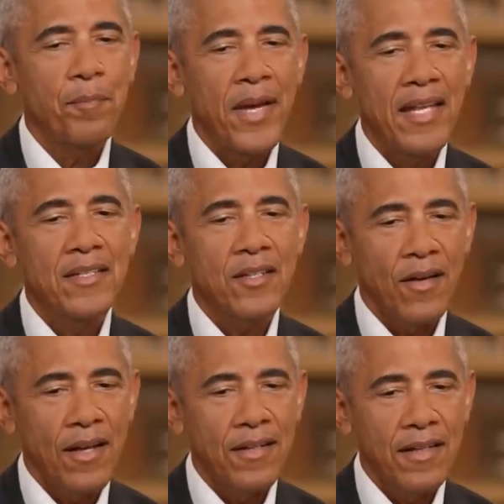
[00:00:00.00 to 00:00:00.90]
depends
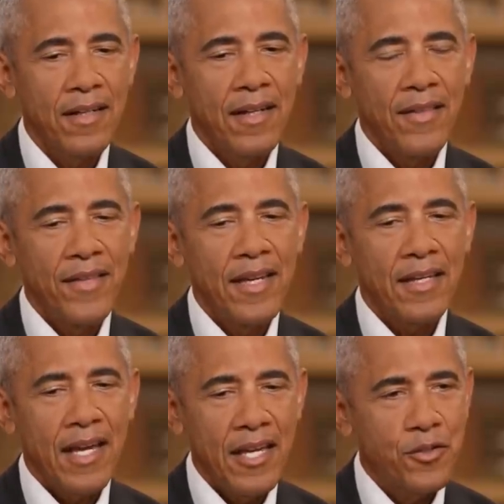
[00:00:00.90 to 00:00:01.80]
on the
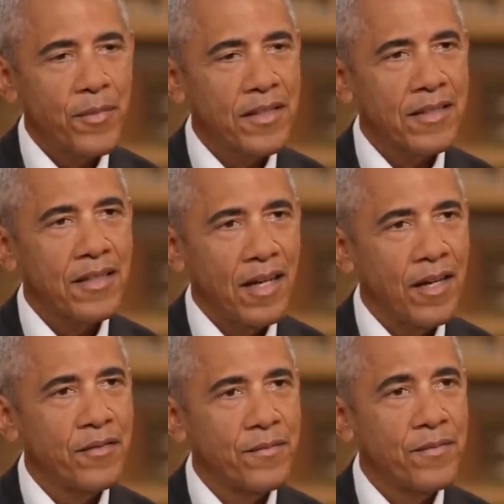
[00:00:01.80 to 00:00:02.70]
engagement
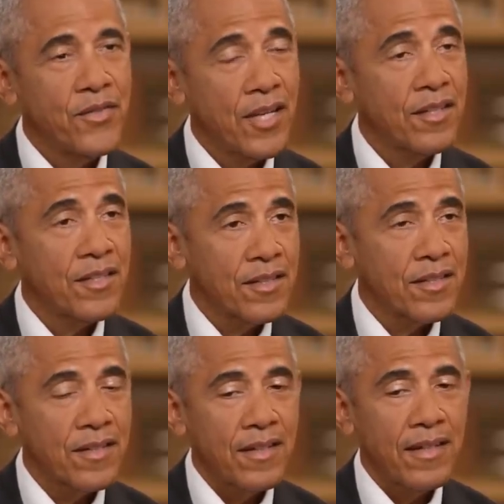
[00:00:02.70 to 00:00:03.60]
of
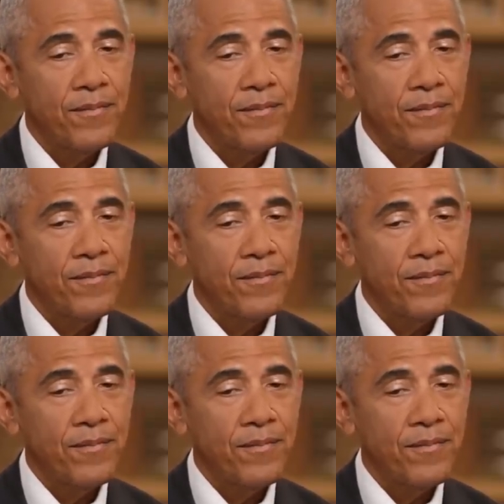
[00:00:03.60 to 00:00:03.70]
citizens